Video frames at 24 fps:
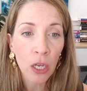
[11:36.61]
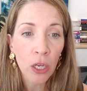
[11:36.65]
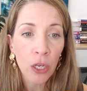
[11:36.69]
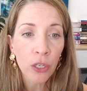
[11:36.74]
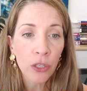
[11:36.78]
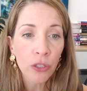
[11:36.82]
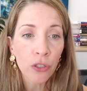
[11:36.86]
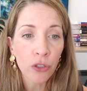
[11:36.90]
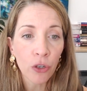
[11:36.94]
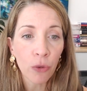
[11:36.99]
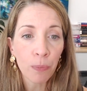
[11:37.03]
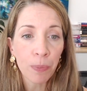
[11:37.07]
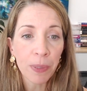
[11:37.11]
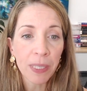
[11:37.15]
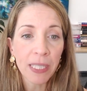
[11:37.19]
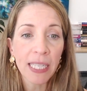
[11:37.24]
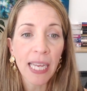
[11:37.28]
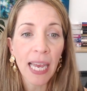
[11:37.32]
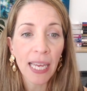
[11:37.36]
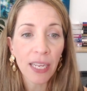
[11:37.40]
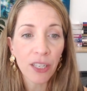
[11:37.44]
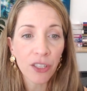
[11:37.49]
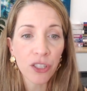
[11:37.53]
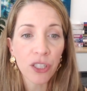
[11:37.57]
So
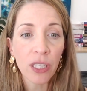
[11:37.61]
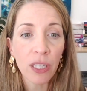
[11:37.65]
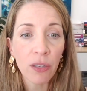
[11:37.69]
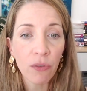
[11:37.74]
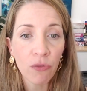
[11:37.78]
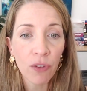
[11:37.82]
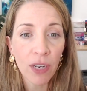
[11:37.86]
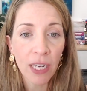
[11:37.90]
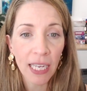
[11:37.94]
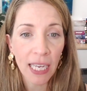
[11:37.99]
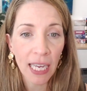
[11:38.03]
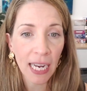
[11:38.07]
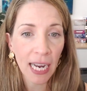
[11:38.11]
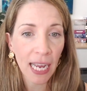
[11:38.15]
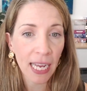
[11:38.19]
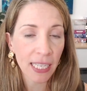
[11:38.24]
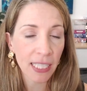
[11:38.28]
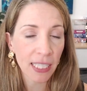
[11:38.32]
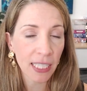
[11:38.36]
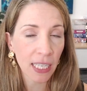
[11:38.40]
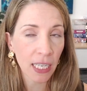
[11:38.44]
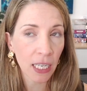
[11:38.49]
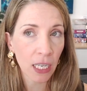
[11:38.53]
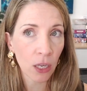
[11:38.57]
potentially
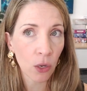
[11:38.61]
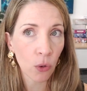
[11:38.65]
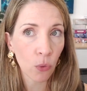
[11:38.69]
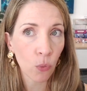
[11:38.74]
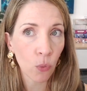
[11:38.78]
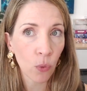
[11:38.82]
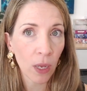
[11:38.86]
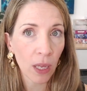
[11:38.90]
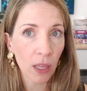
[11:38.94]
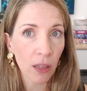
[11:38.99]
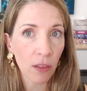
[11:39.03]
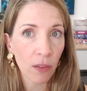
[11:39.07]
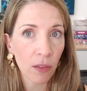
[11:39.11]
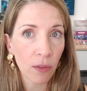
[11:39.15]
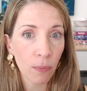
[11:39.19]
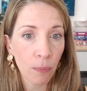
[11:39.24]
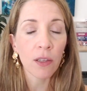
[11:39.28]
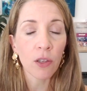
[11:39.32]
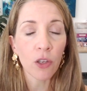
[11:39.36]
reconnecting with,